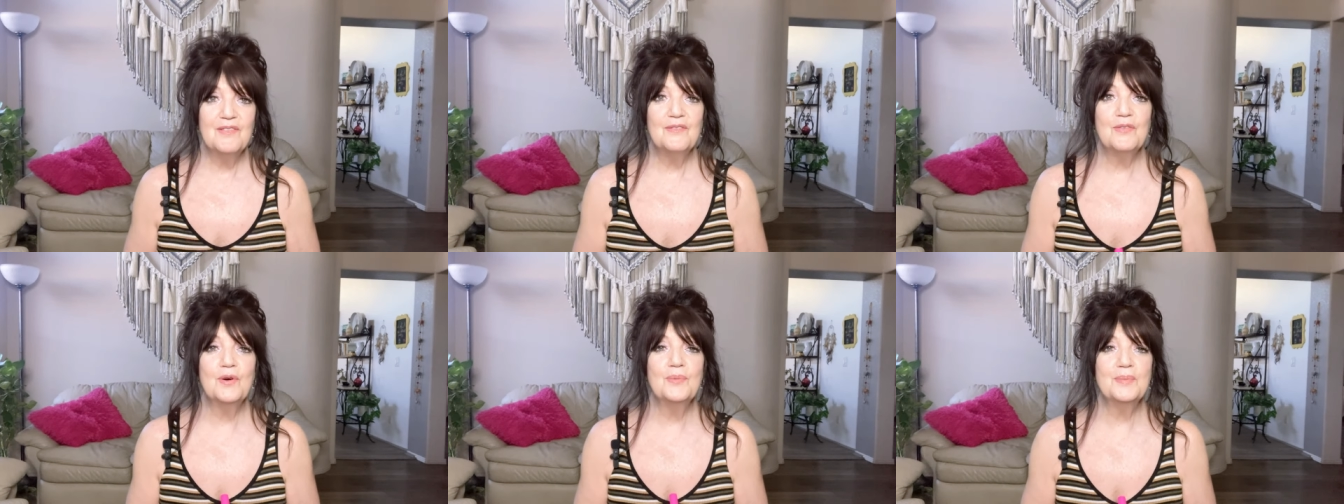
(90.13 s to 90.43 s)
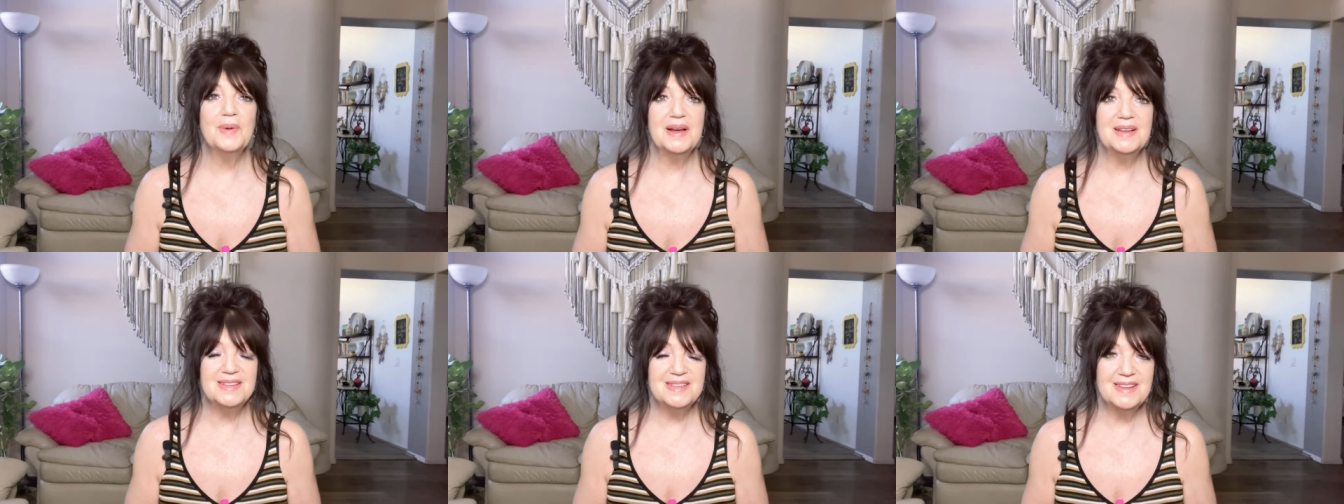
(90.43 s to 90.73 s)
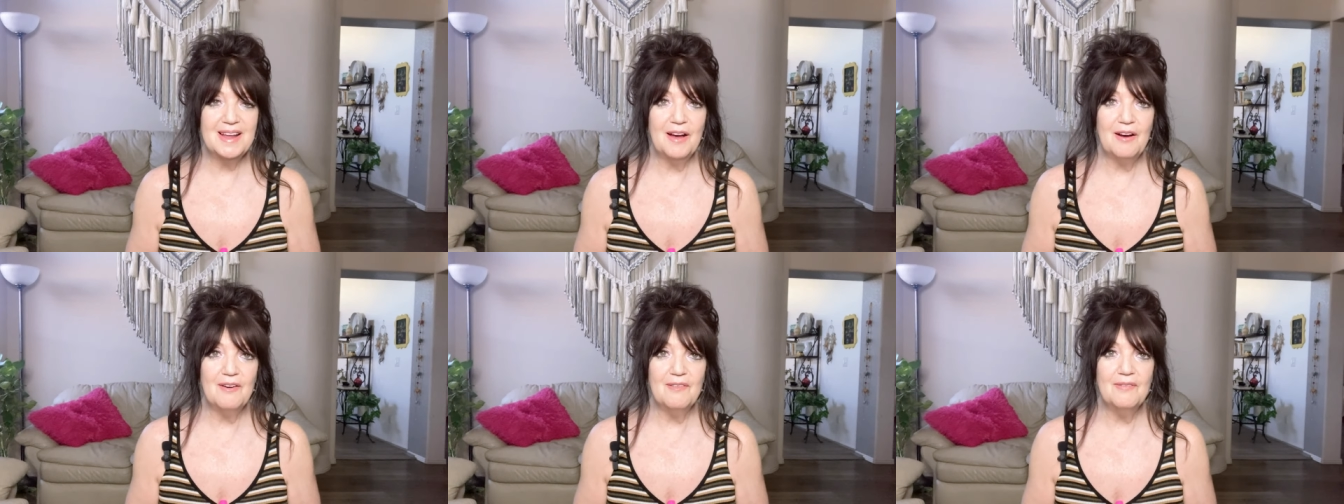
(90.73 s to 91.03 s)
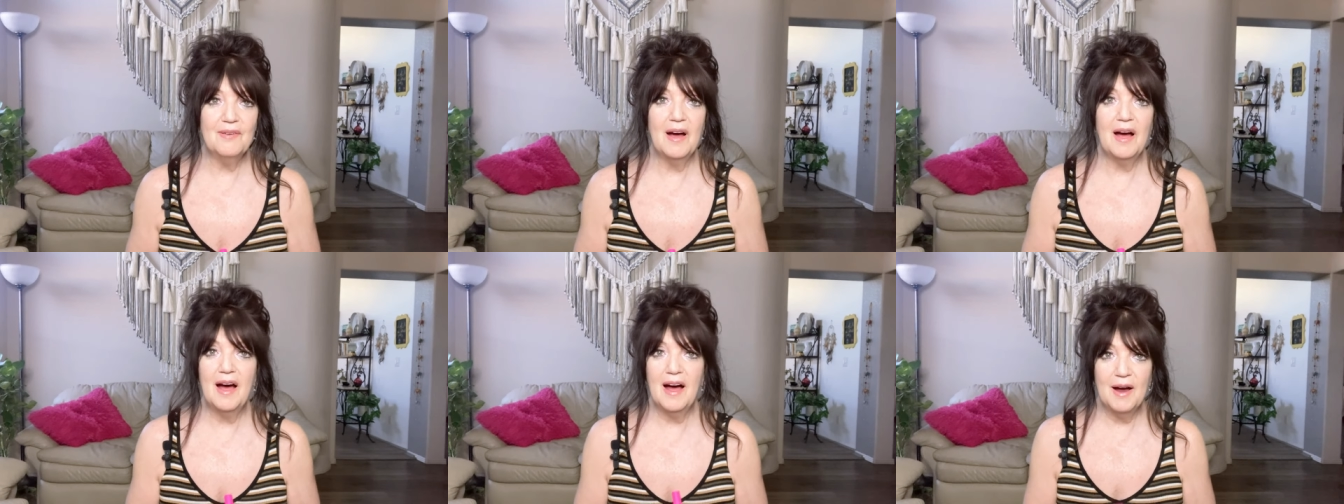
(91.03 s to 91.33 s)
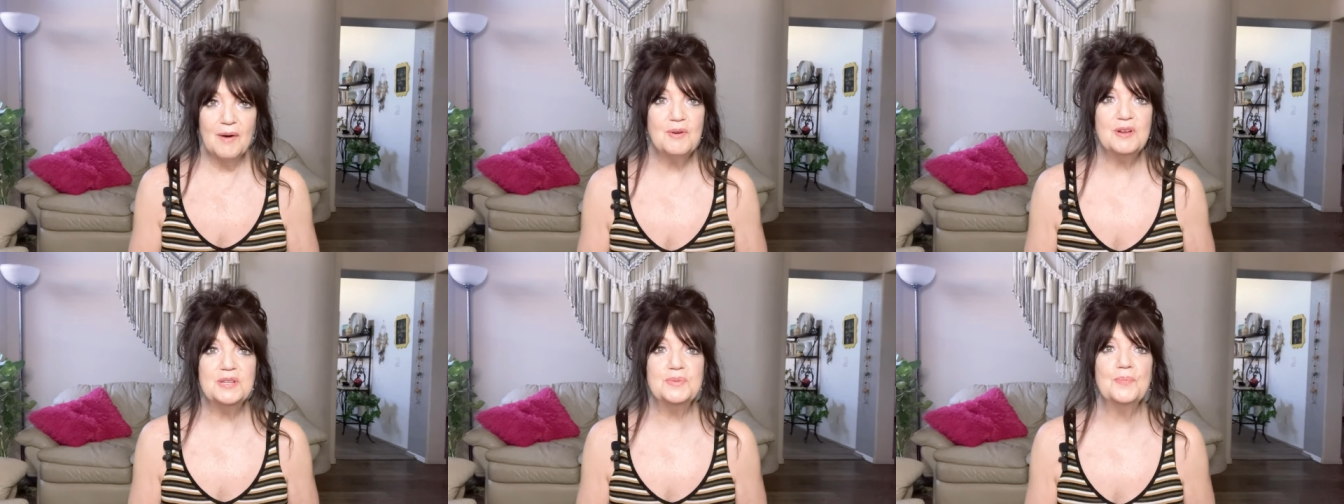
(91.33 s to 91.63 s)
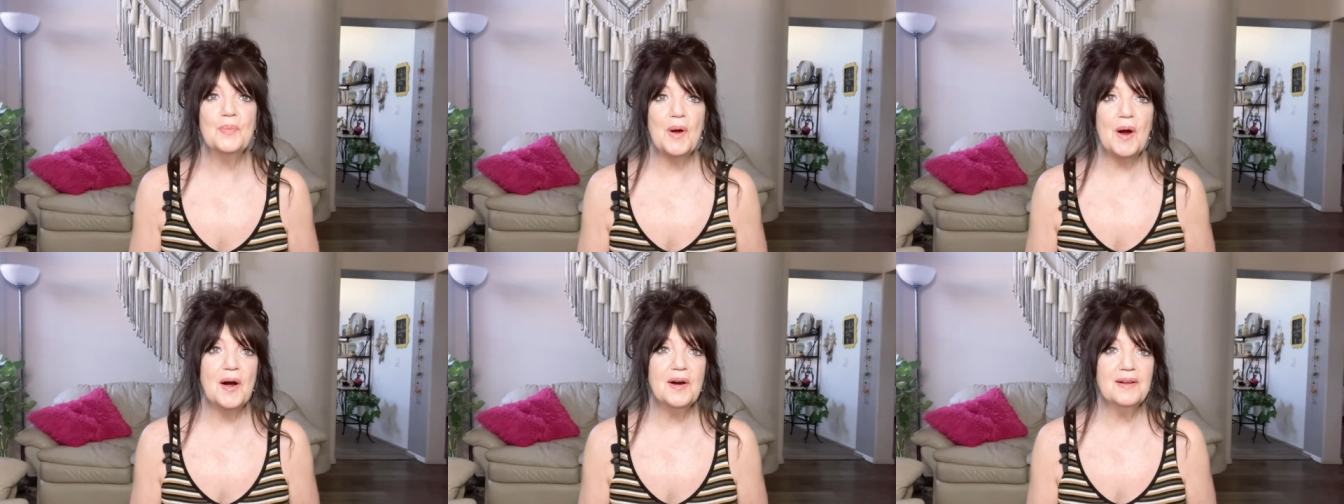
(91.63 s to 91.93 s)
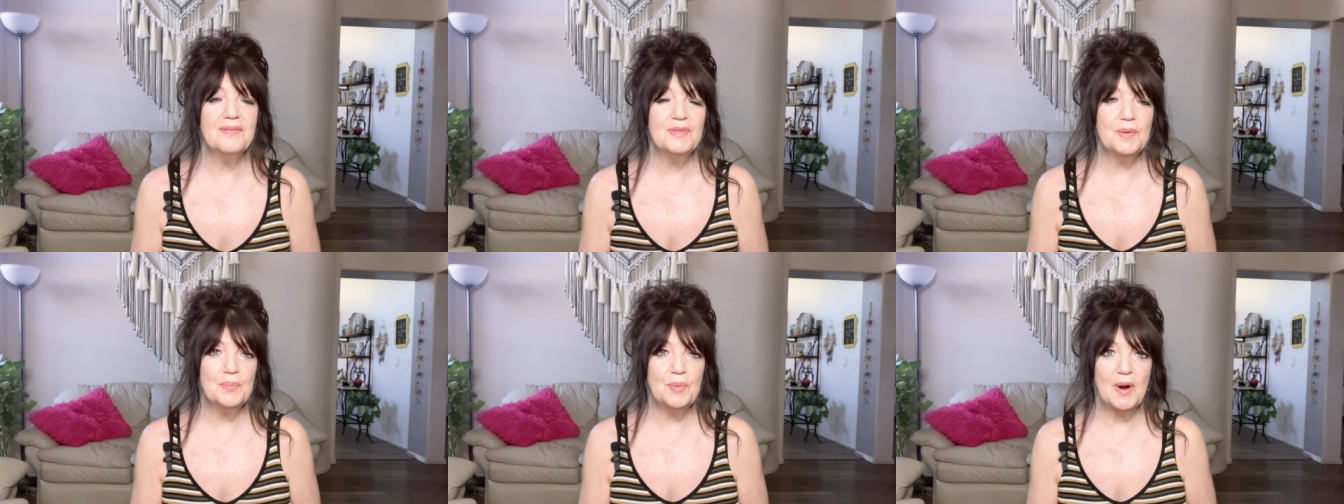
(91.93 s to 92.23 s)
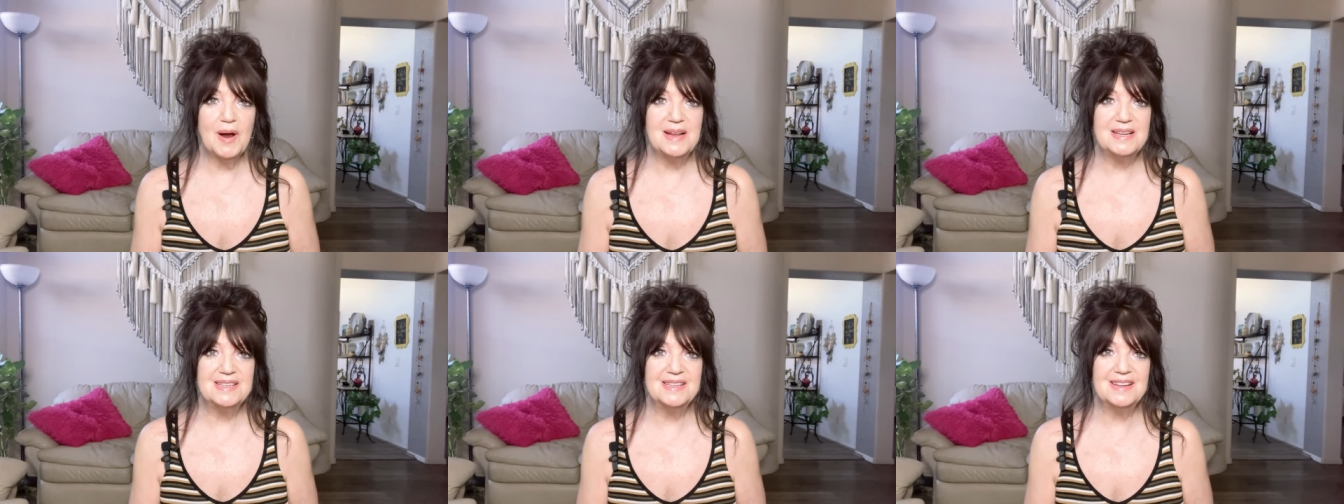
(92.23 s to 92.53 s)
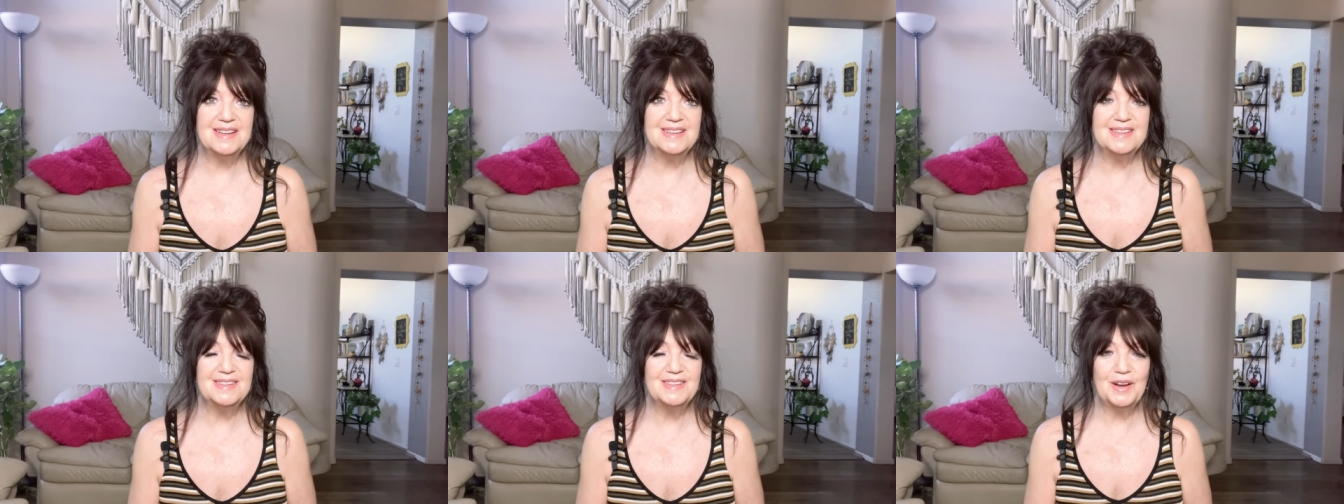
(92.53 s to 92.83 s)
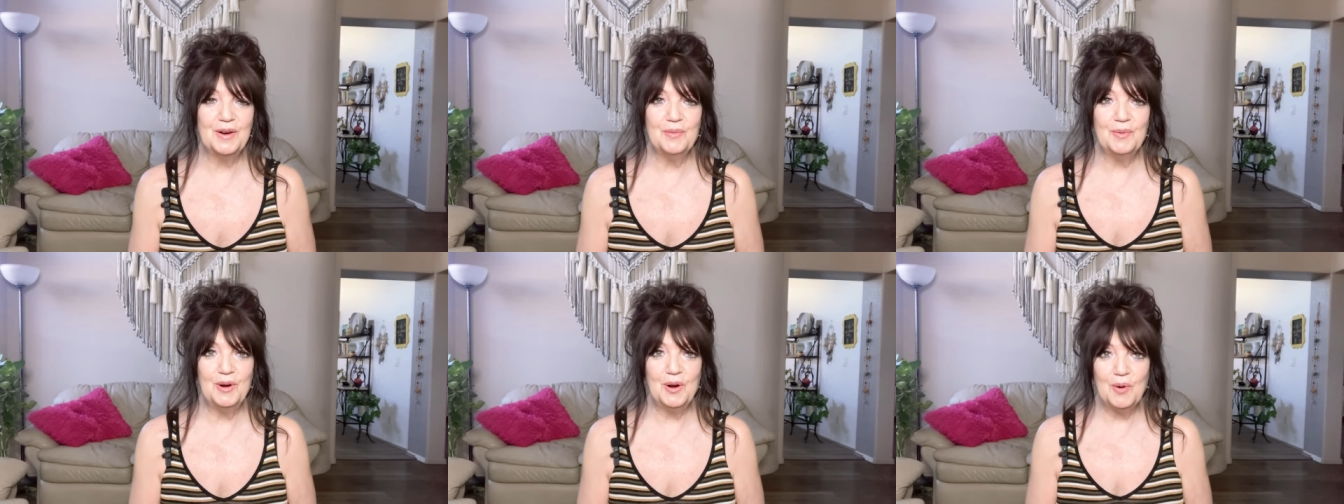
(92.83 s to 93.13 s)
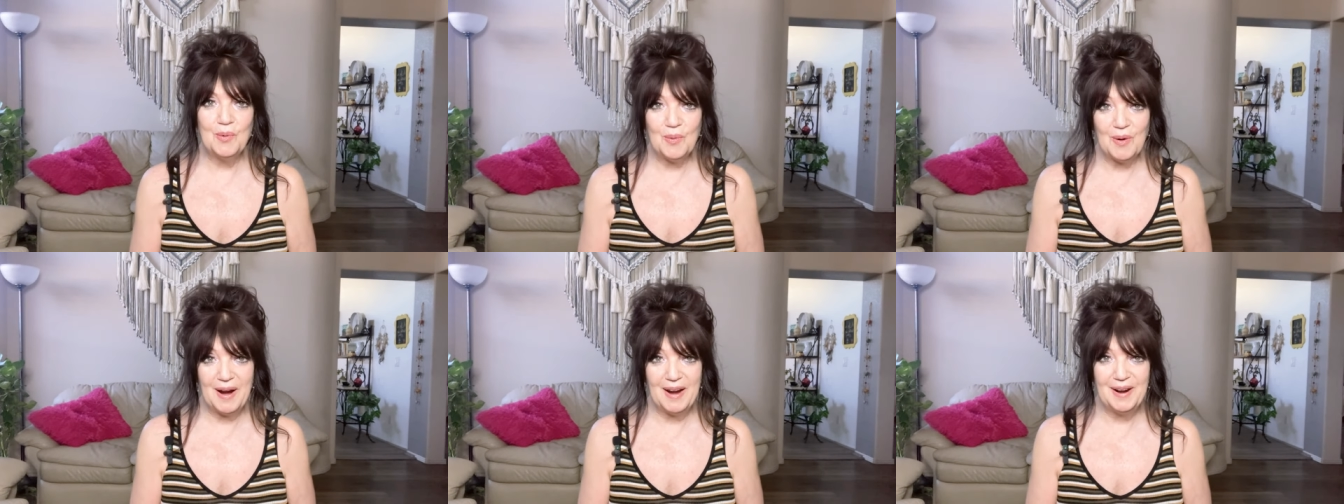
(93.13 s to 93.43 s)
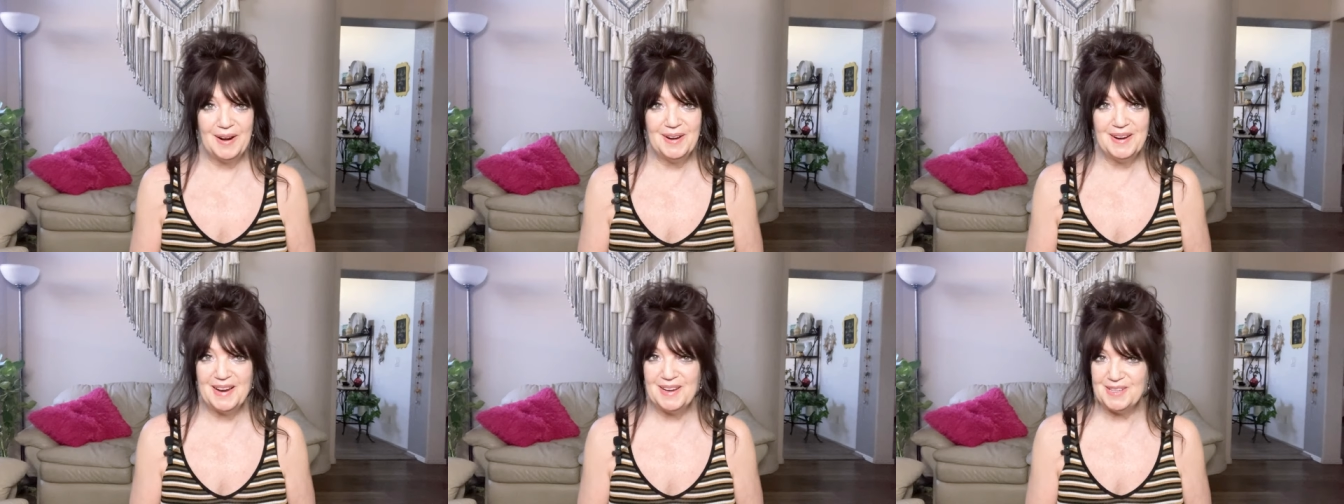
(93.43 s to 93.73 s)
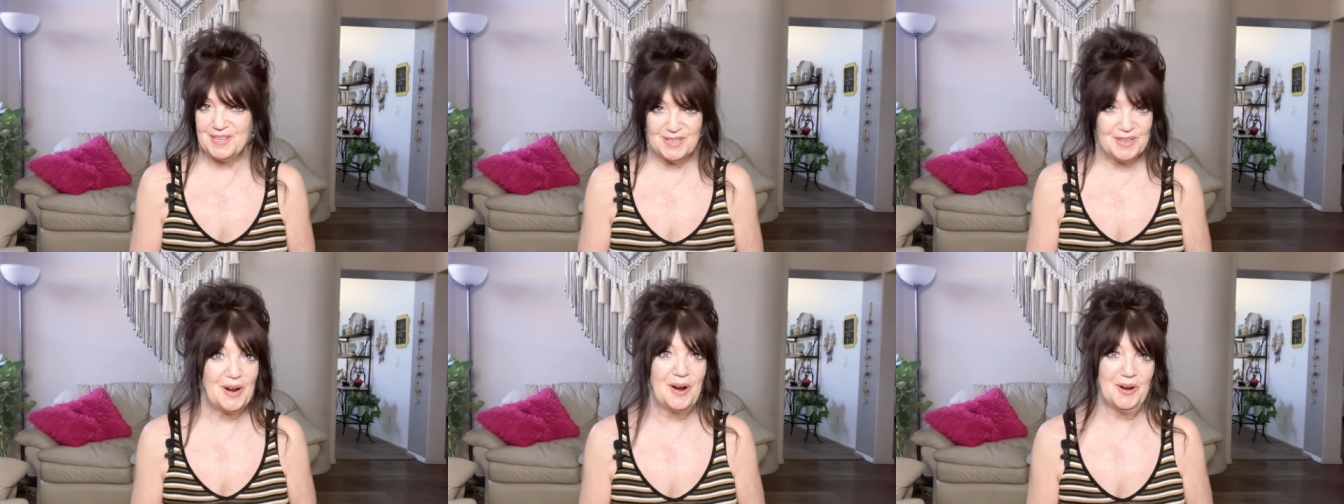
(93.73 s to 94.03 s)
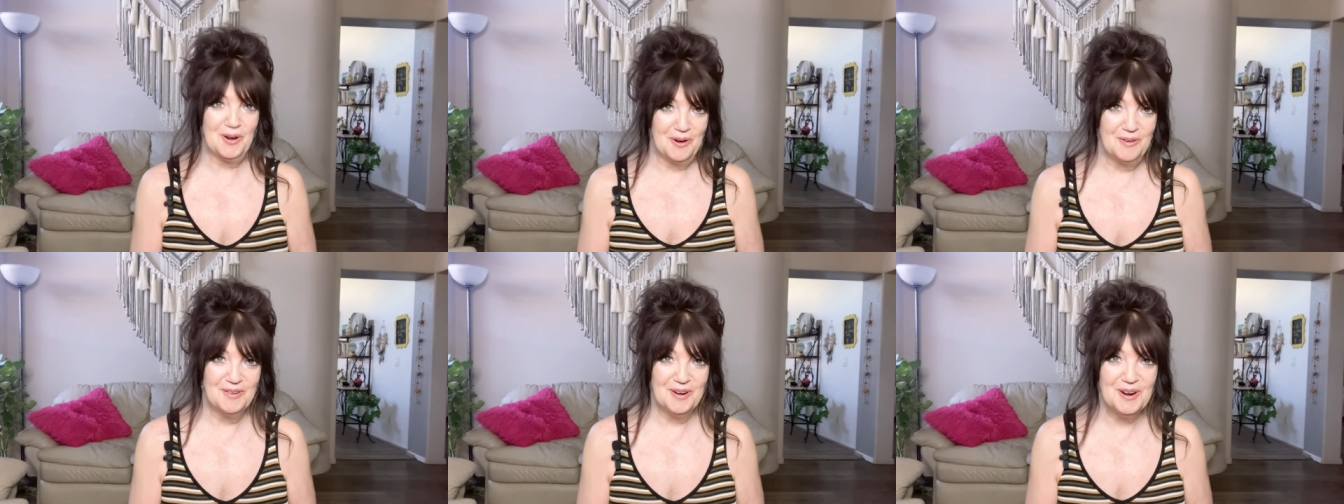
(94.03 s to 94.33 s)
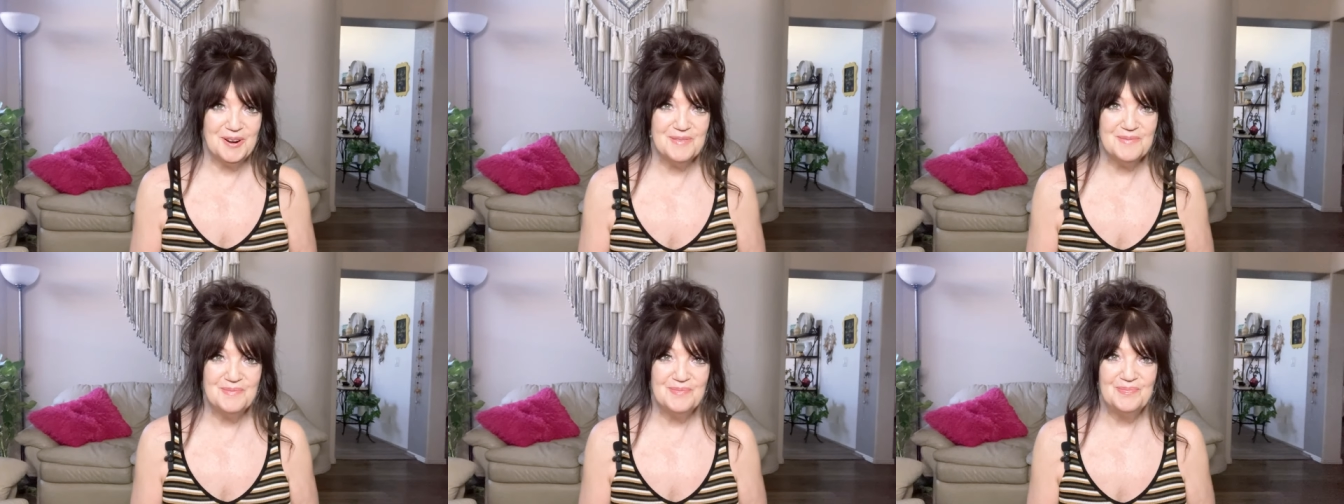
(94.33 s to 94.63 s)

For myself. I was part of the process that required a start over.